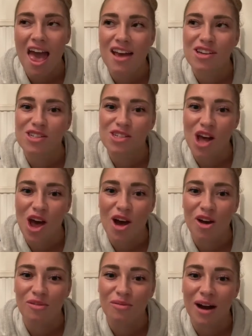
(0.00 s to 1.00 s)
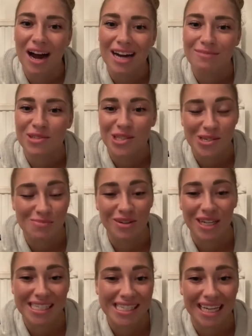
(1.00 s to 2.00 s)
So I'm super
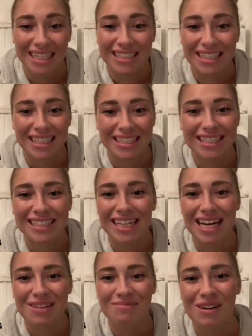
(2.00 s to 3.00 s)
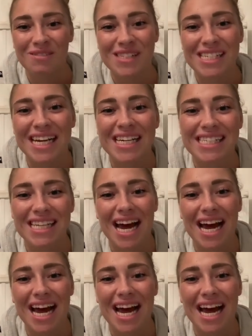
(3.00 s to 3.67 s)
excited about it,